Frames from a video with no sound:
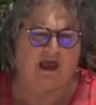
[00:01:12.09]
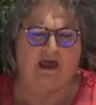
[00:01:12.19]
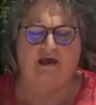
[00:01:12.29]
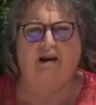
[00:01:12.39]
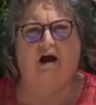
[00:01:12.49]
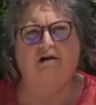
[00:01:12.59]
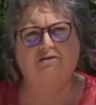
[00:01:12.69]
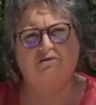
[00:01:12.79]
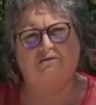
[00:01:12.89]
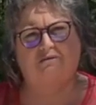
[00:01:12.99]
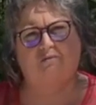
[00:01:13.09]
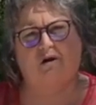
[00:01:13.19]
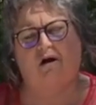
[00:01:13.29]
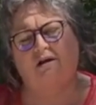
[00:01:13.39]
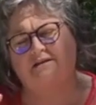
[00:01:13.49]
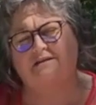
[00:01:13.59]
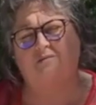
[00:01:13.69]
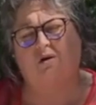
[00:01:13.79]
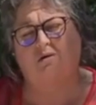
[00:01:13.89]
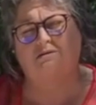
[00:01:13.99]
and I'll get some
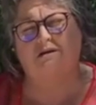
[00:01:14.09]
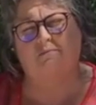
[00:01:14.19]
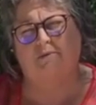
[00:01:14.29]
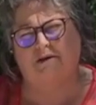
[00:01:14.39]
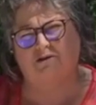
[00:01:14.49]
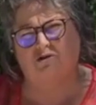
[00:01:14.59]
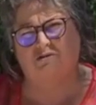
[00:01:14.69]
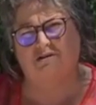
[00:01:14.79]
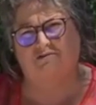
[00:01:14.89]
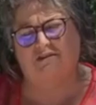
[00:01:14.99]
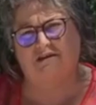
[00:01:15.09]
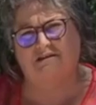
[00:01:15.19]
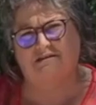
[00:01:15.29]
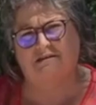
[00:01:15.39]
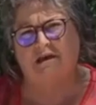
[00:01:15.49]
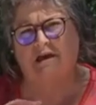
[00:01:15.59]
close-up pictures of this